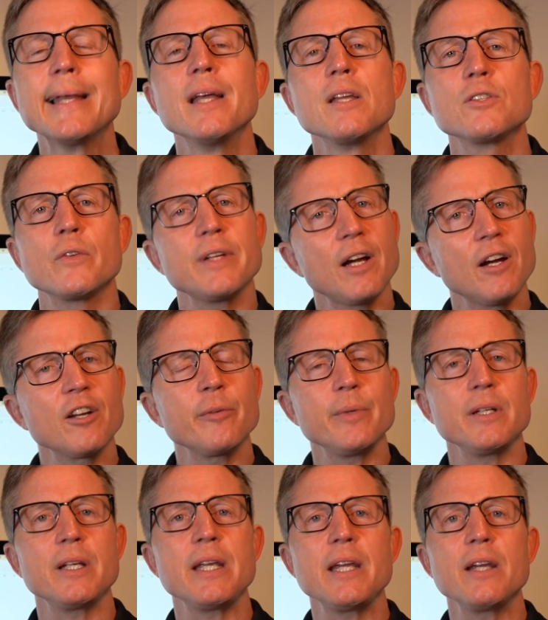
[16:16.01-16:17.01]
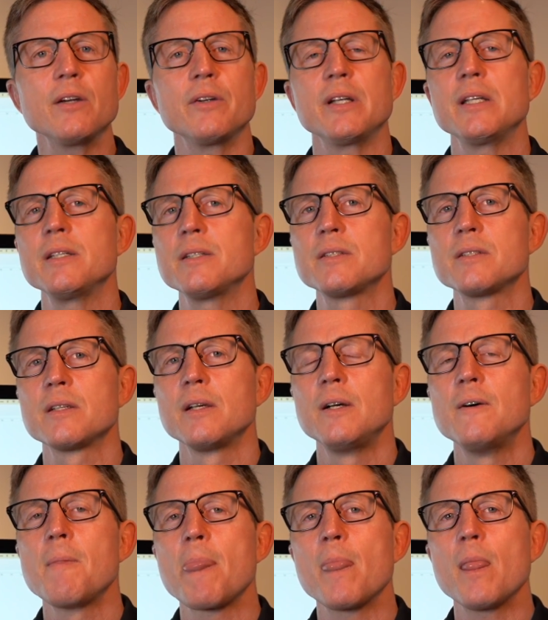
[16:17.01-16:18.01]
So the argument here is
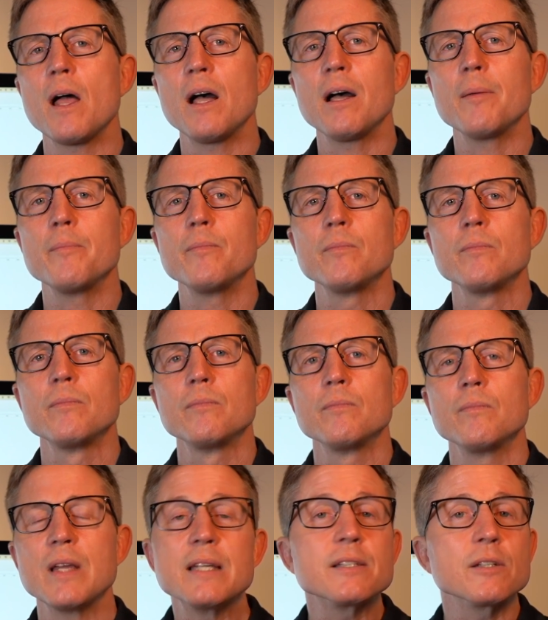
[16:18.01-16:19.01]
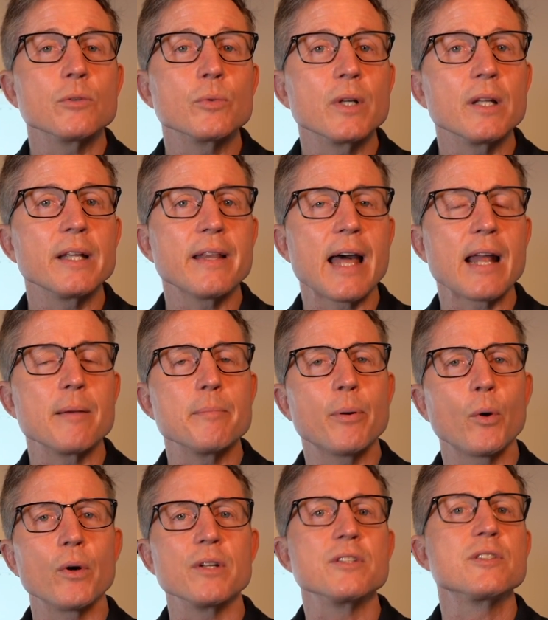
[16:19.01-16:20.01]
it really that
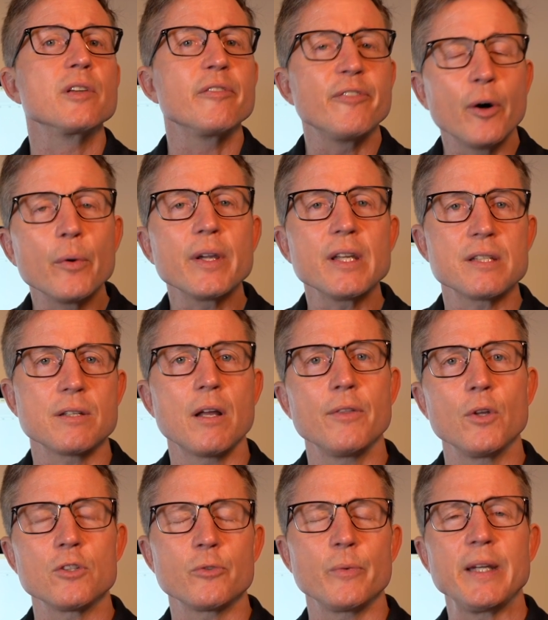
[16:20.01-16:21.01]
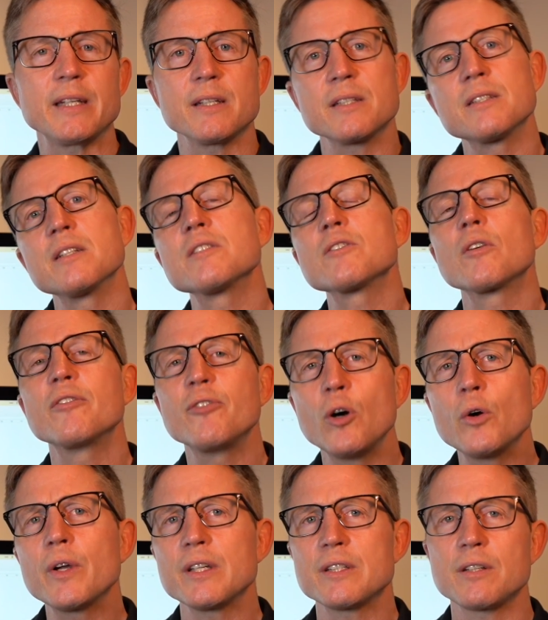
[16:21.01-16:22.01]
important to focus on those weaknesses or
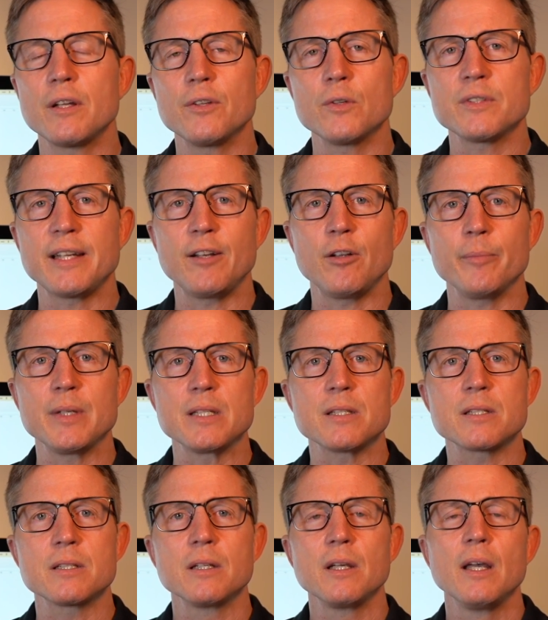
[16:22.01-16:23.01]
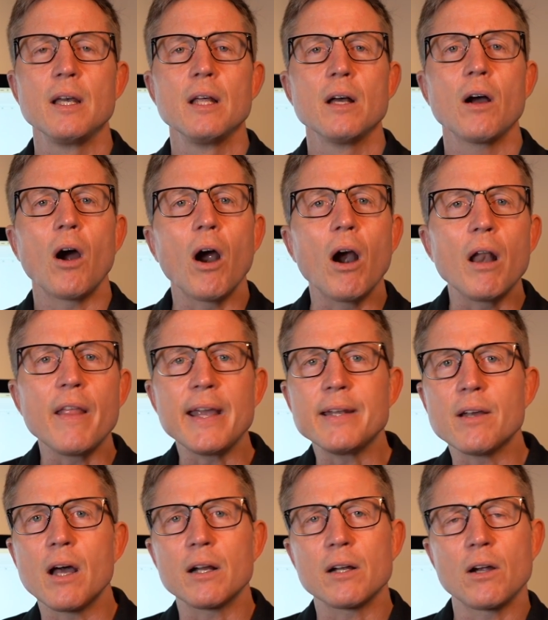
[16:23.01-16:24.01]
focus on those ailments? Are they
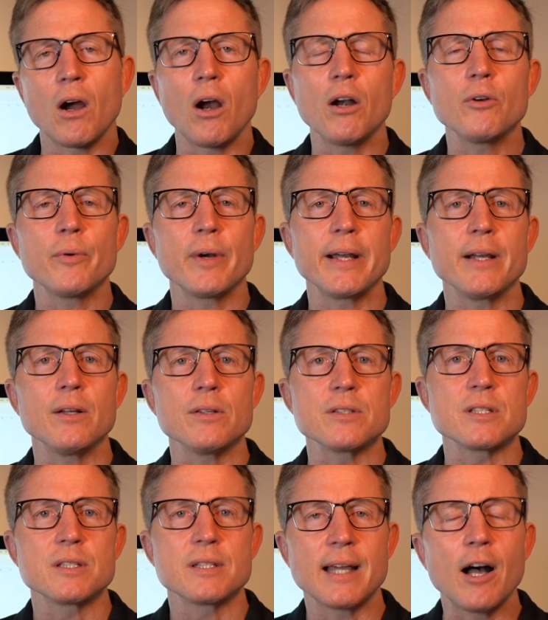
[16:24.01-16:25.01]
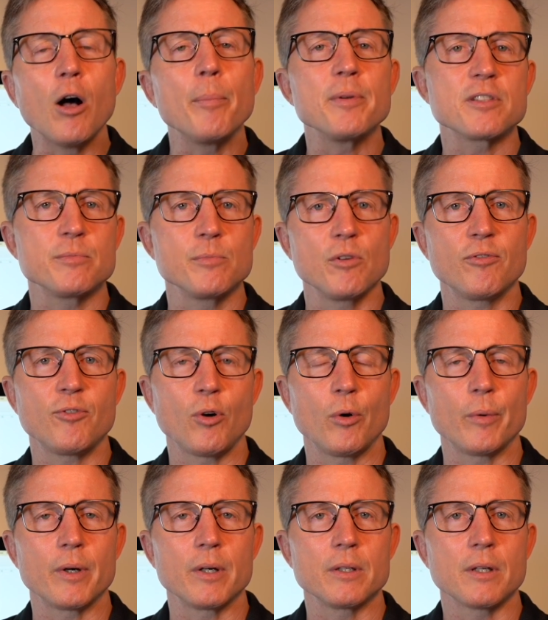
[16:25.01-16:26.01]
not guardrails to help us move
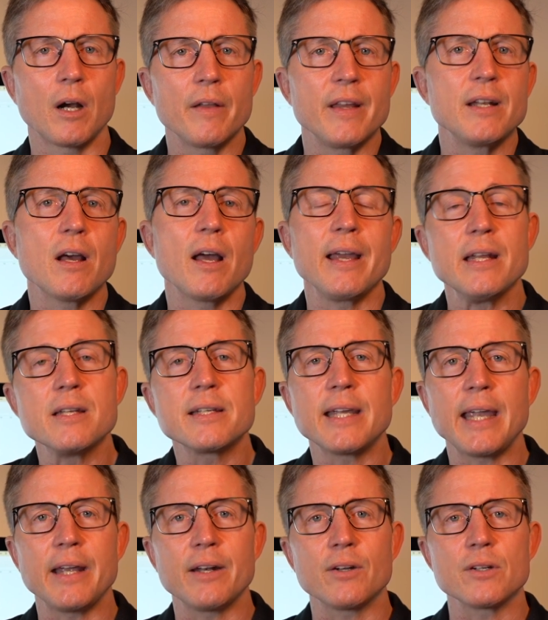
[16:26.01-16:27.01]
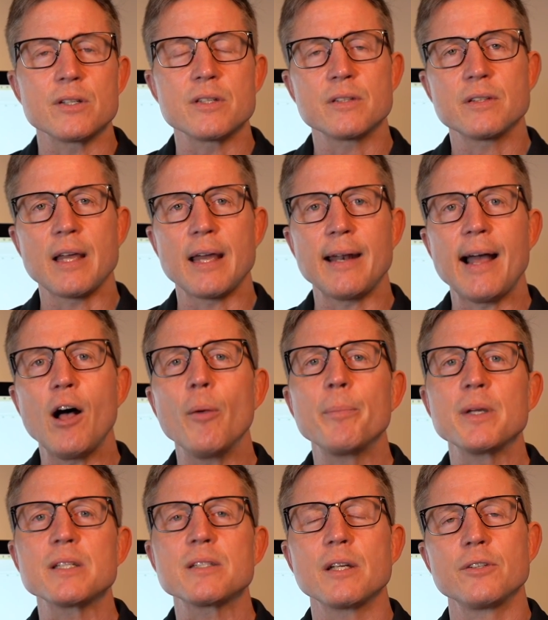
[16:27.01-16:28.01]
forward? Are they not indicators that help
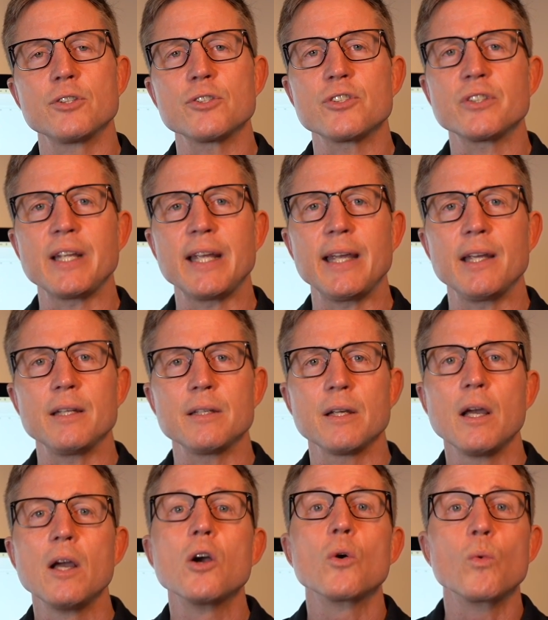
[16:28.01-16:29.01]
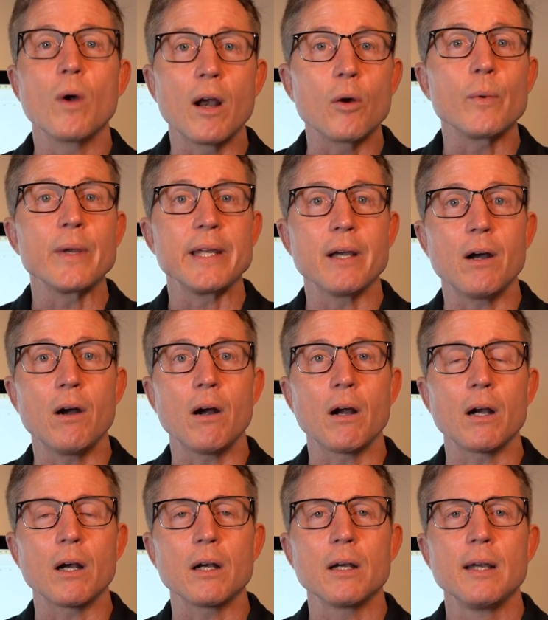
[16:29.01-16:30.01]
us understand where we
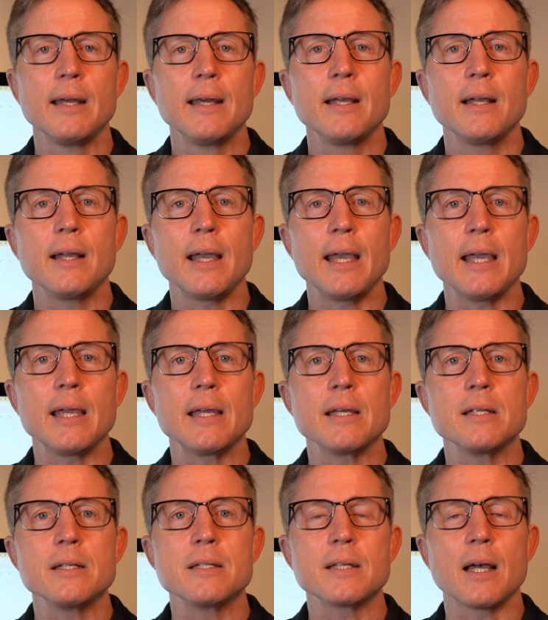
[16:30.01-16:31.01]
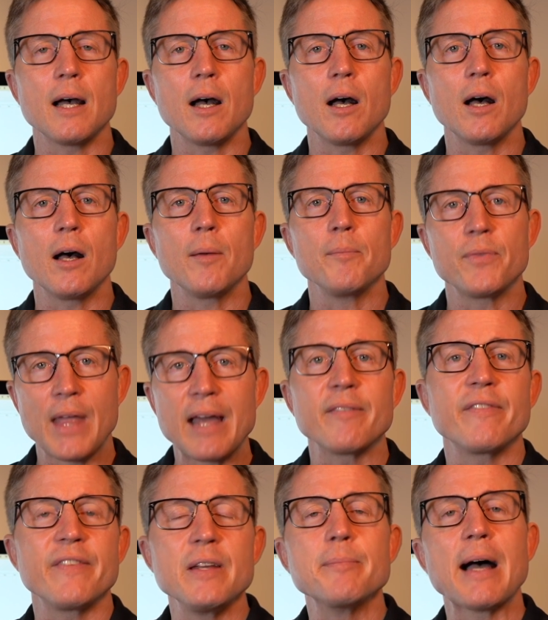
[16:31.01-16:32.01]
are, and that
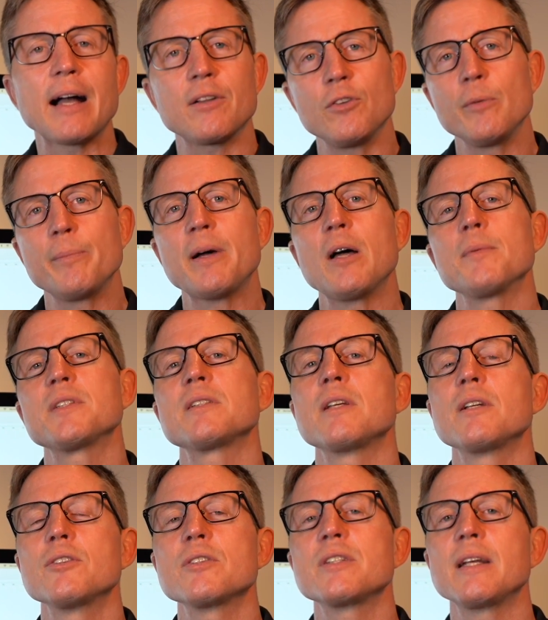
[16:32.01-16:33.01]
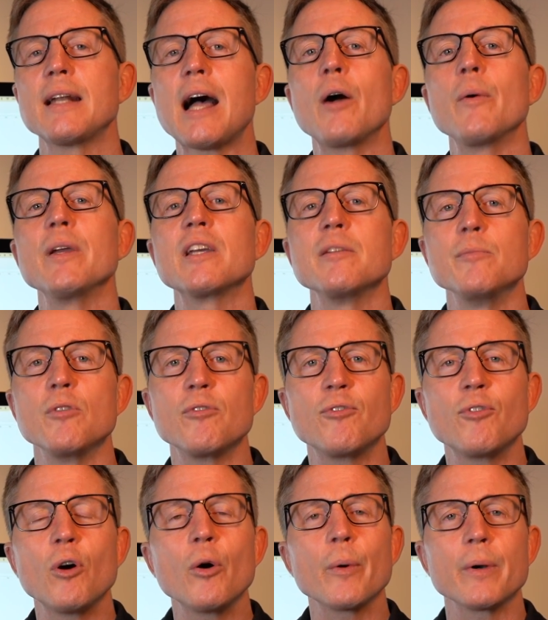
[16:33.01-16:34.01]
feedback loop helps us understand how we can move
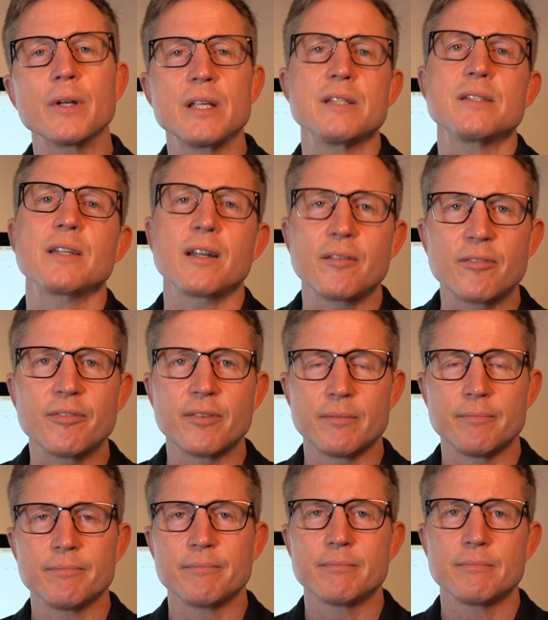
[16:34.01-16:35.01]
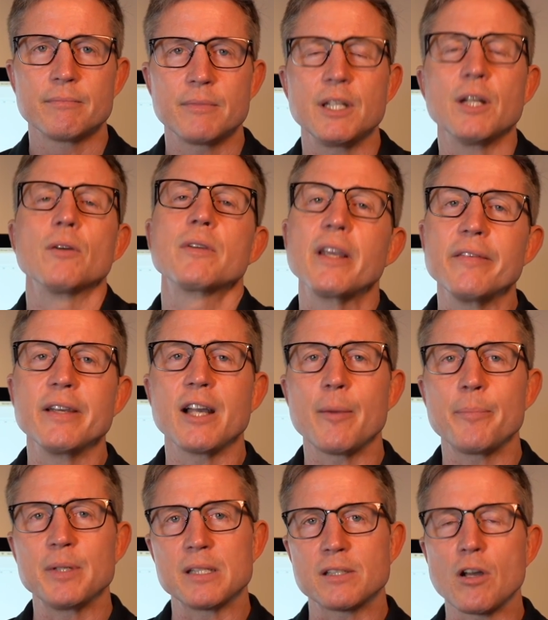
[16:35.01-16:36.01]
forward instead of, giving
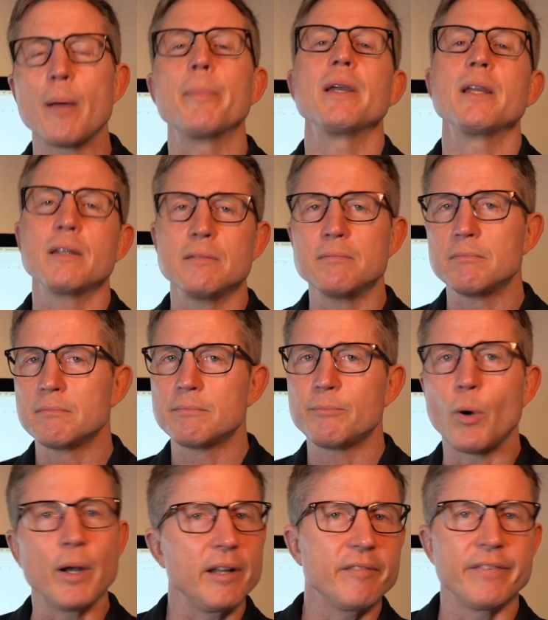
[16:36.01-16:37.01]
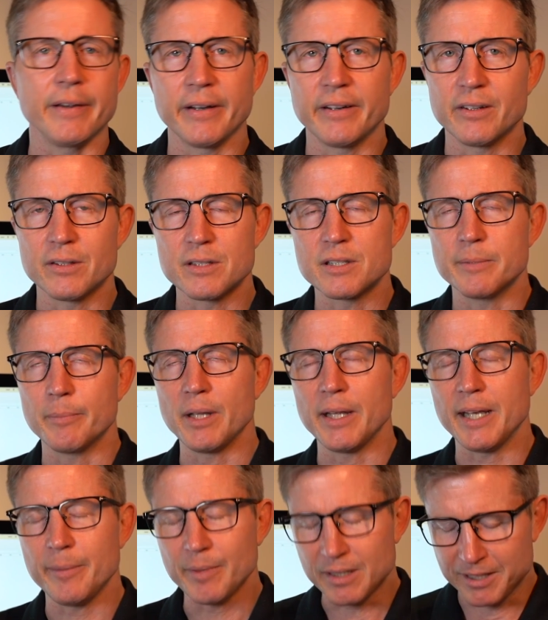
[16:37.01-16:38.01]
up and stopping and pointing fingers and
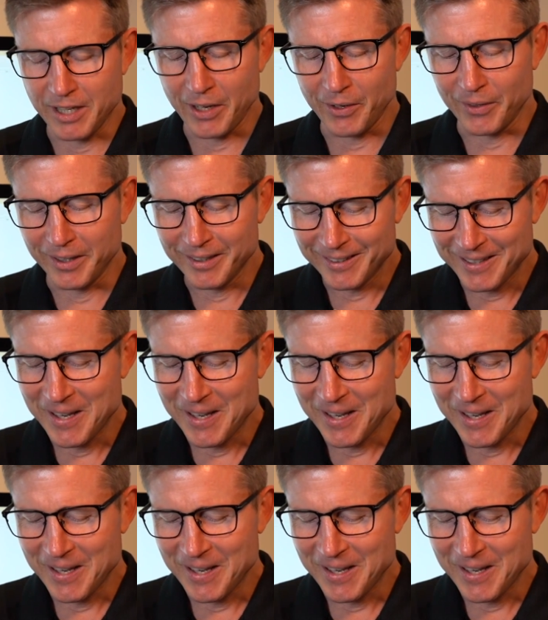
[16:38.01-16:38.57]
blame, etc.